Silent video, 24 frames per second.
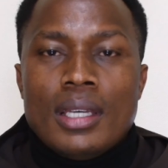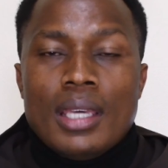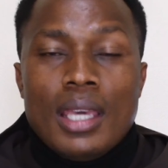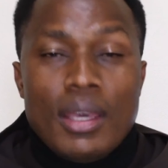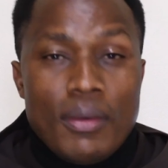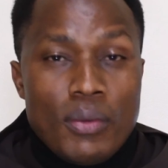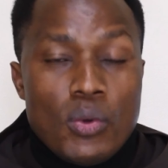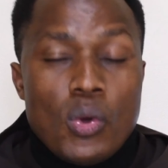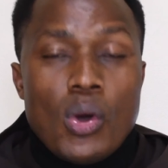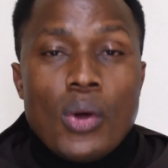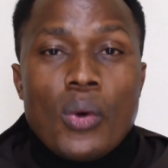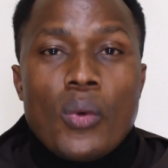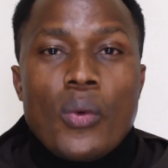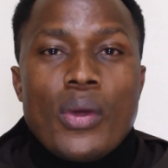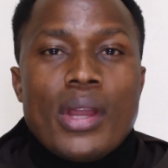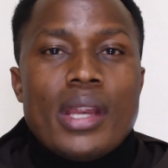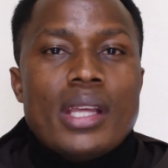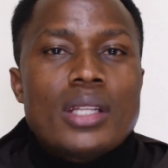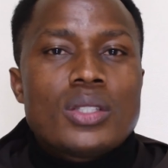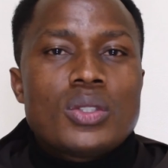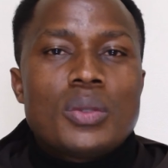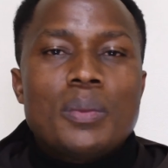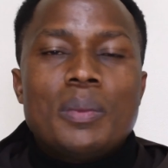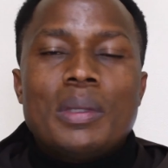If you are
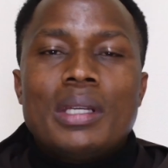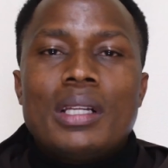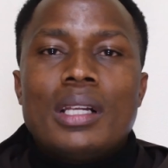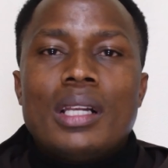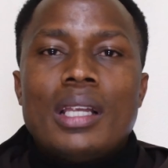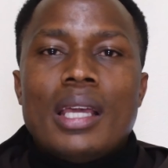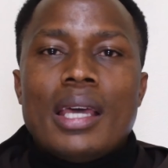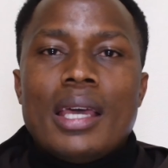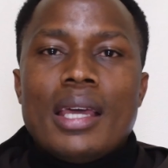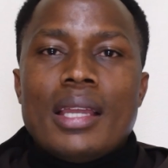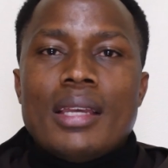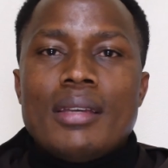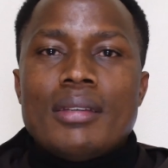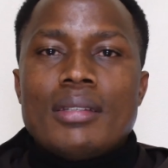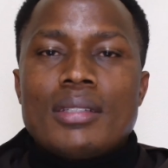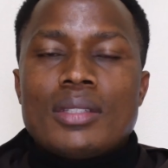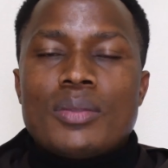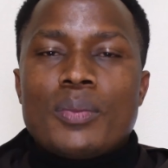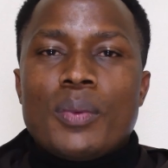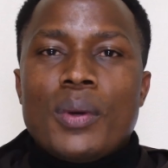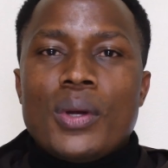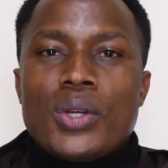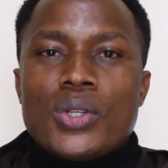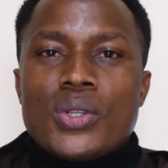willing to be led
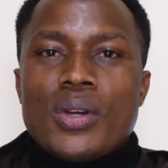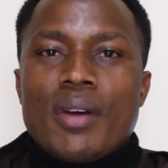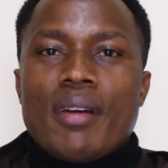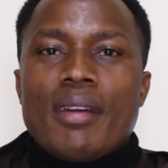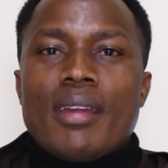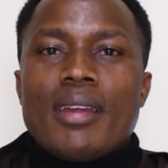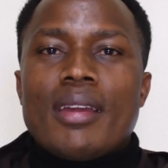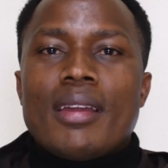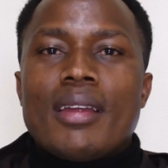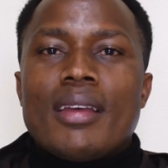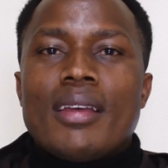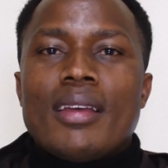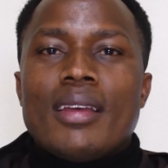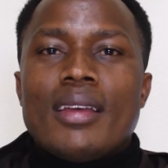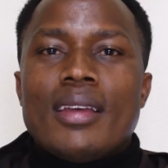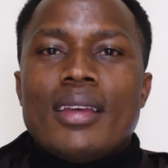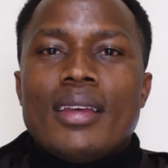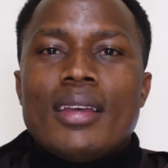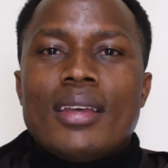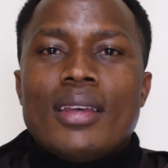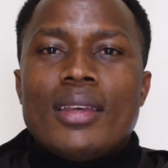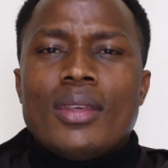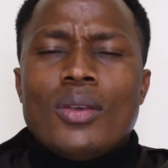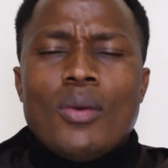spiritually,
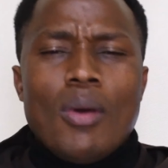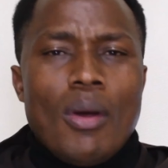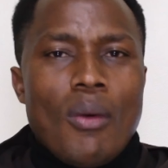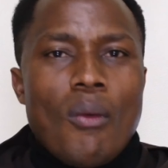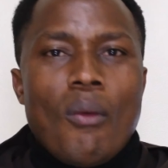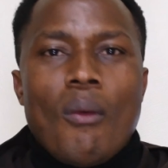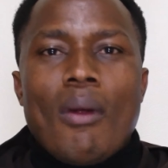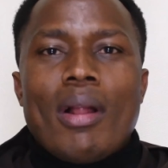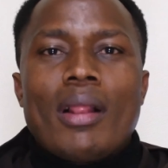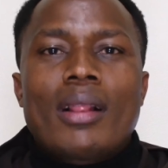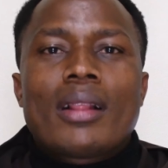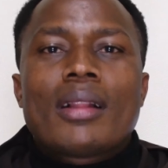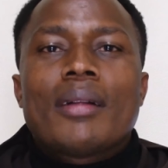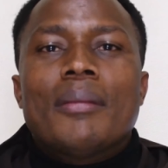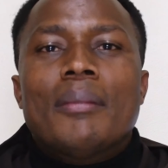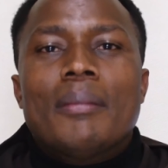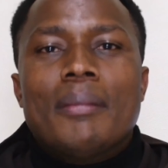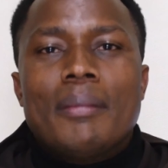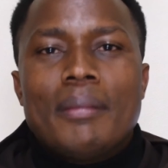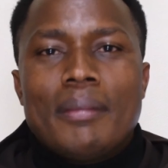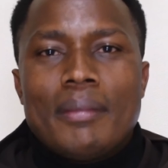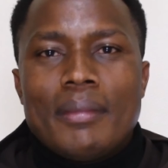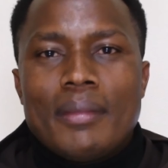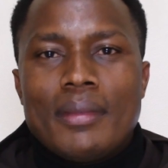you are
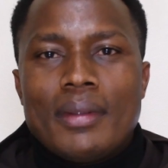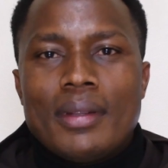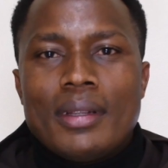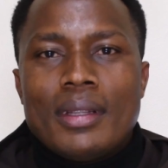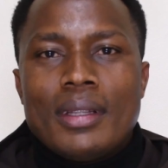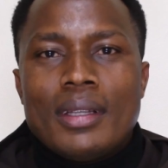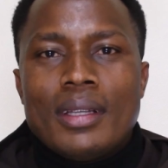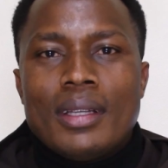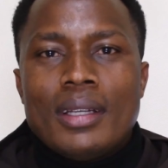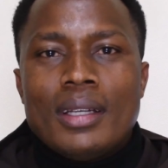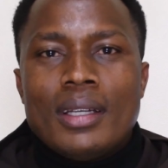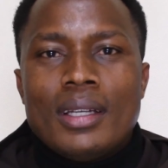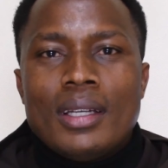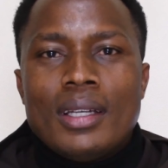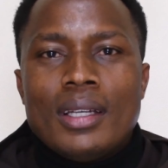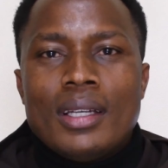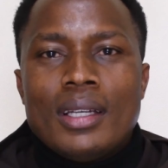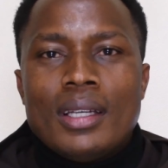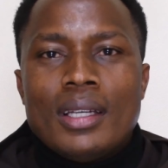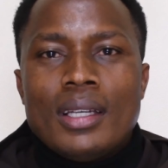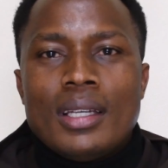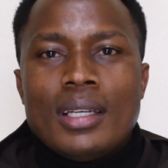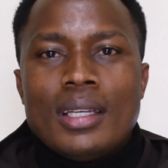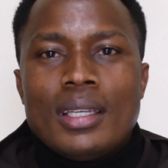welcome.
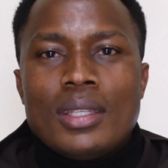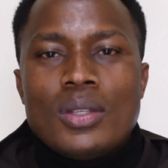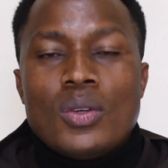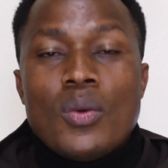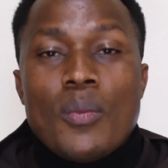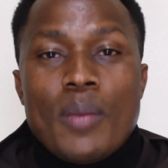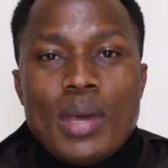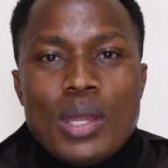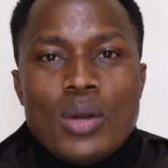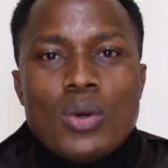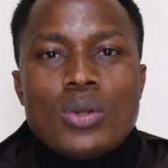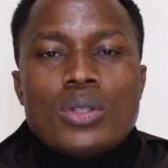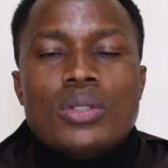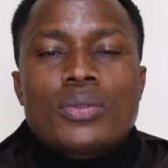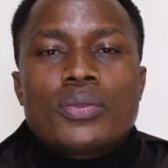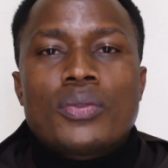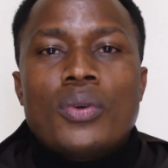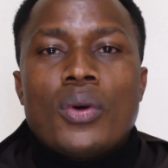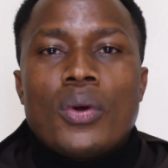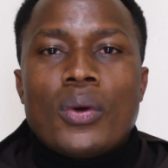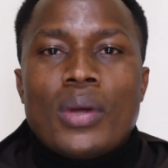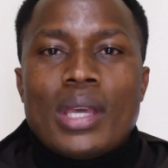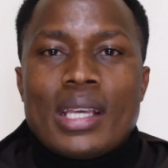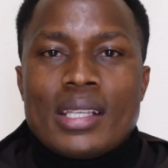You may not
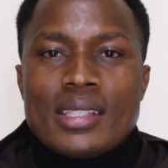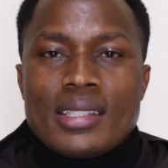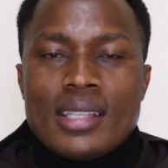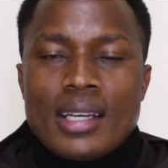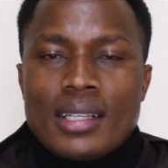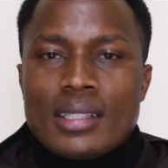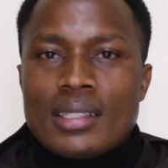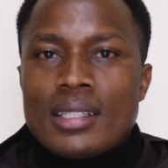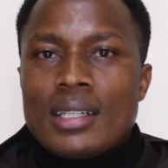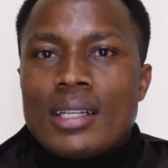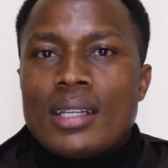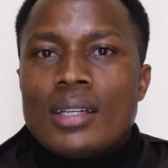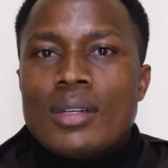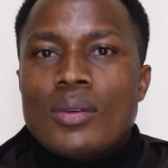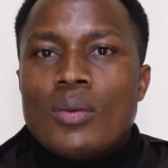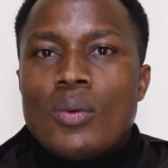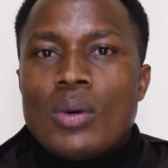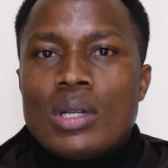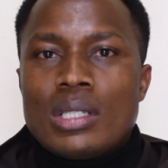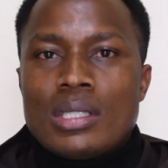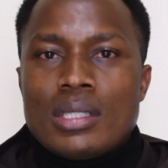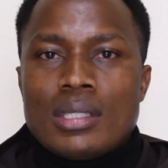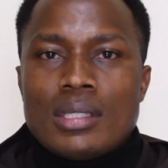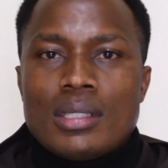follow exactly
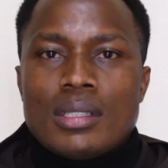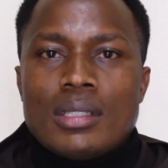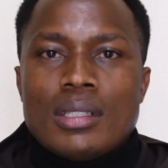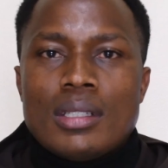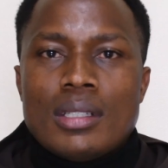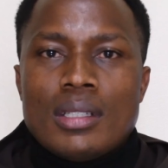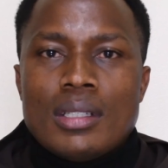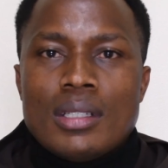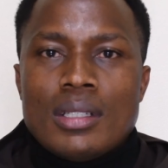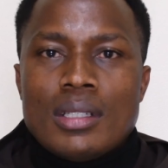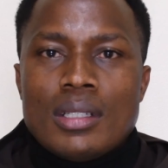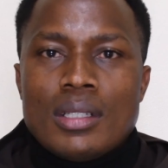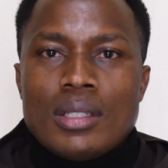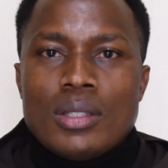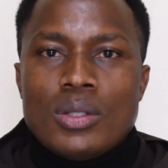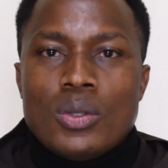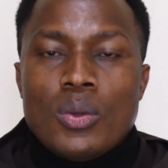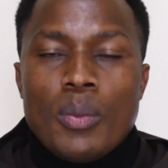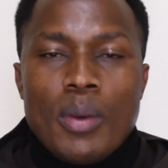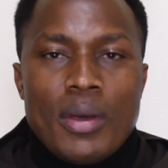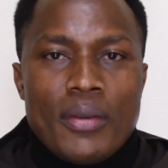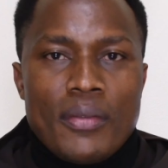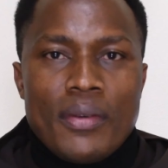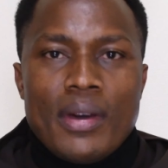what
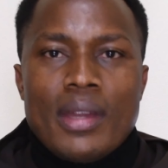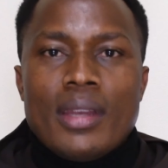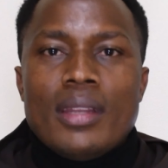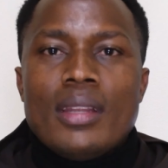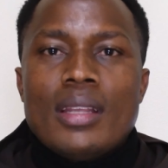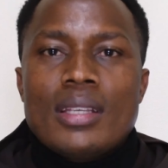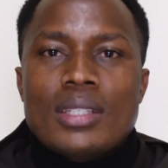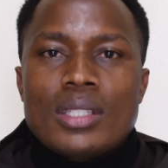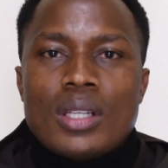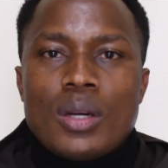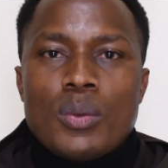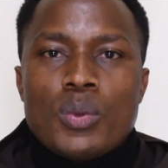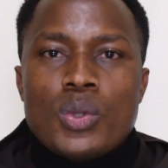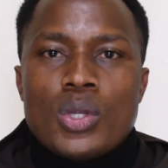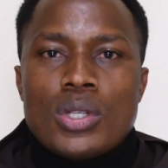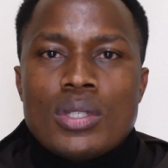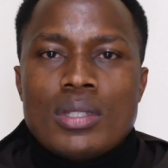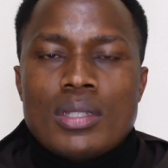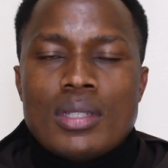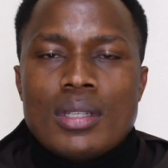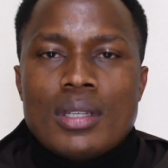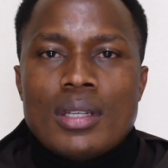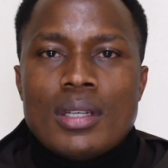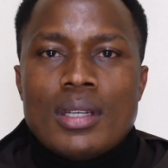you may find in the
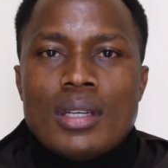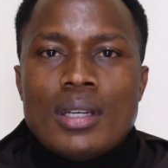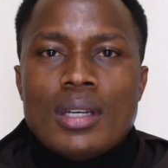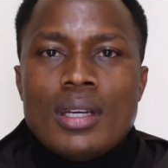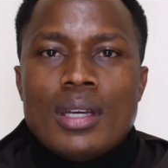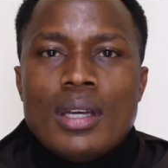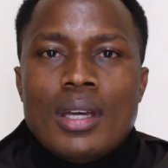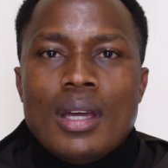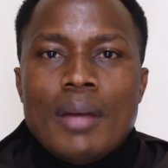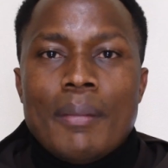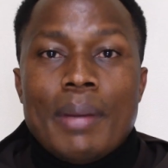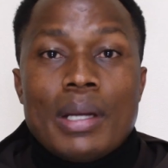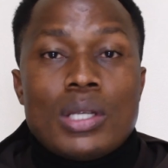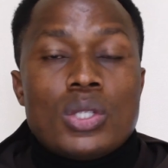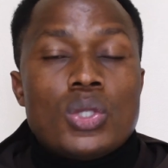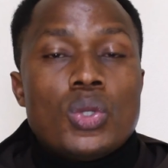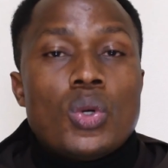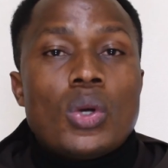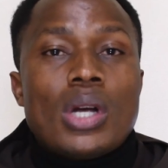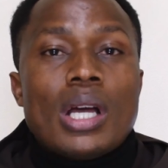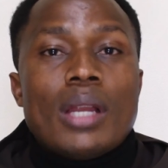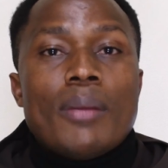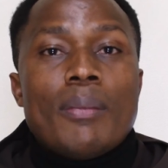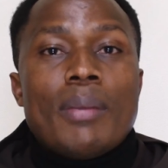scriptures, but
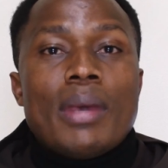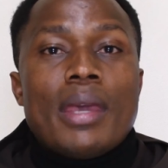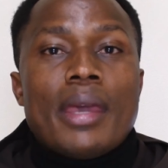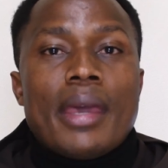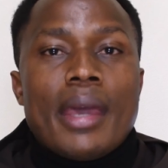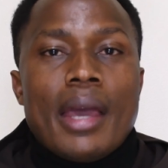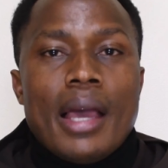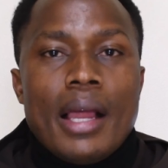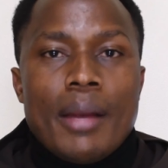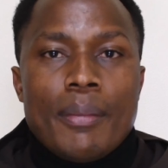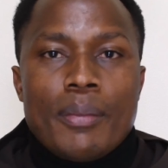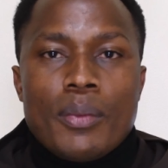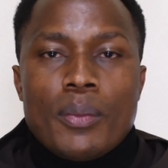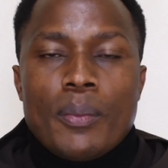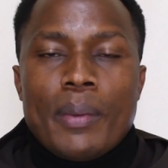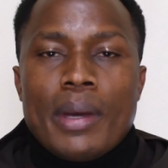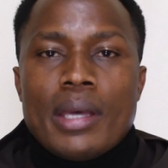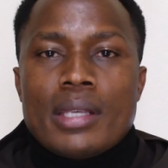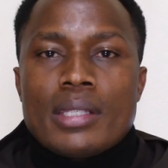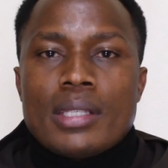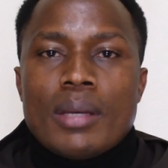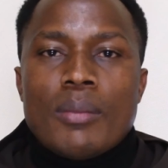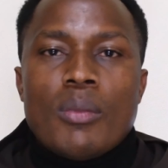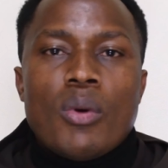you can be helped
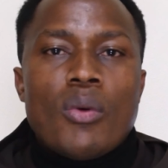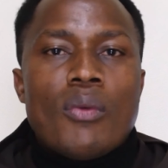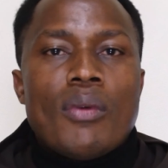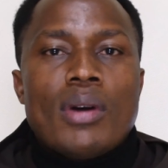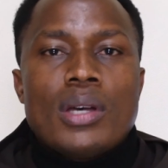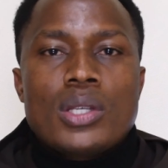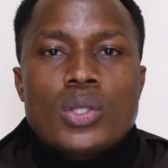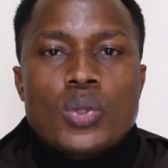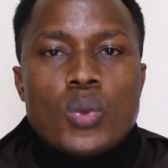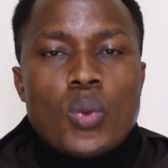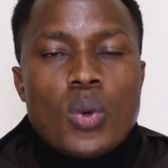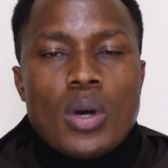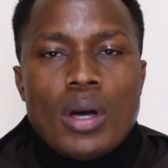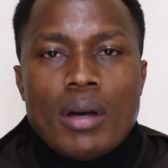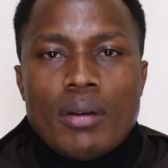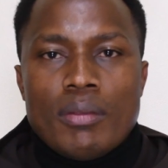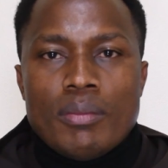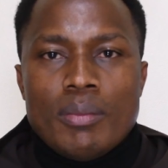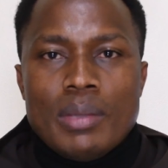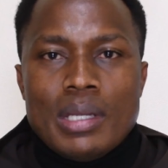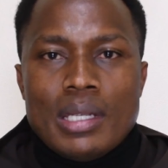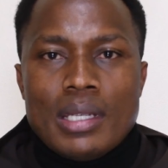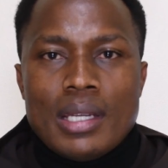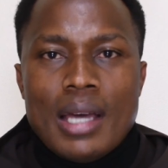by some of us who
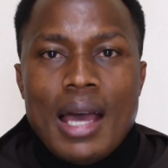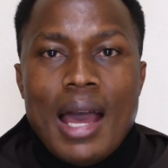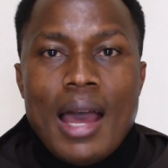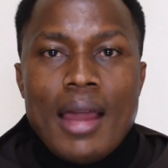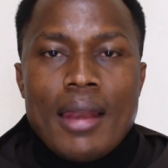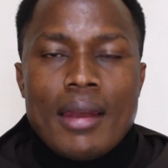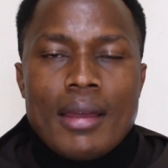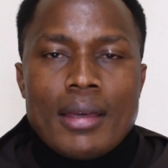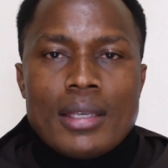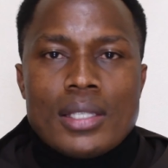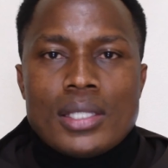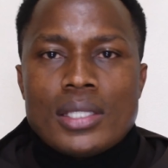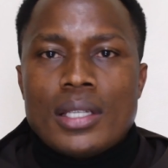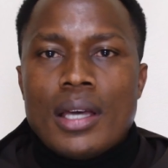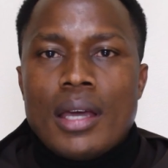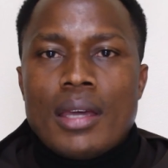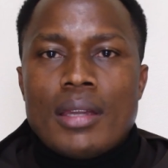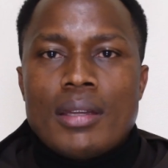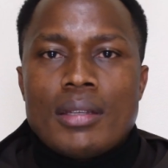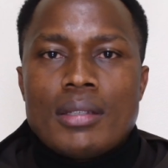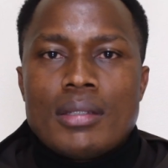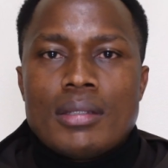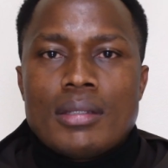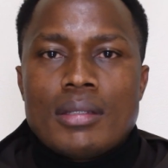have been under his
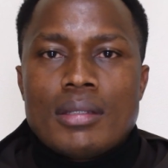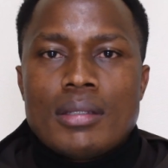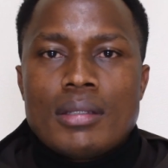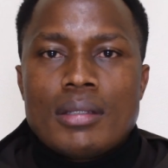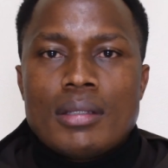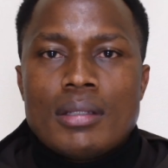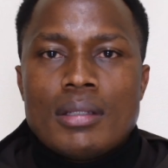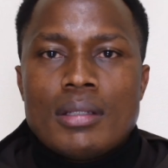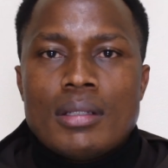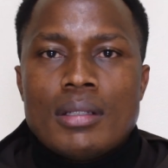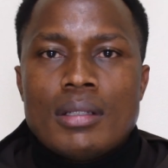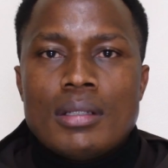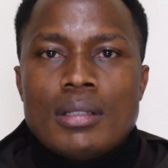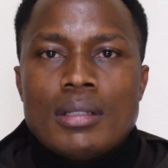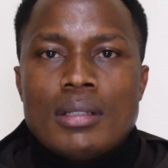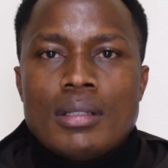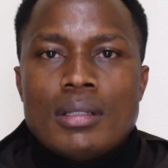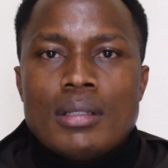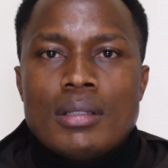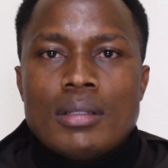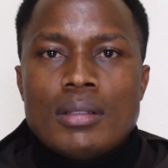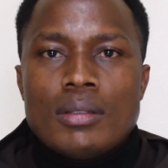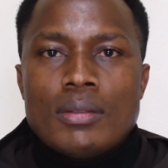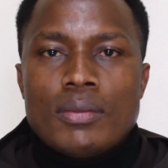guidance
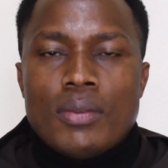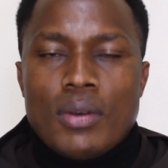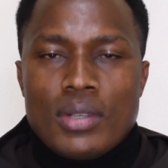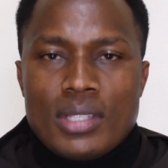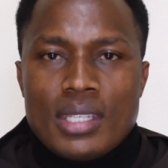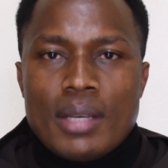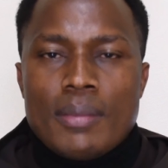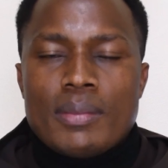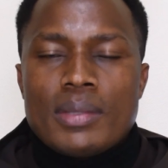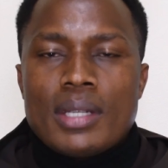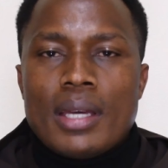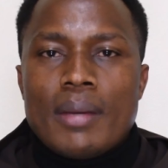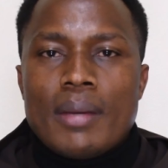for some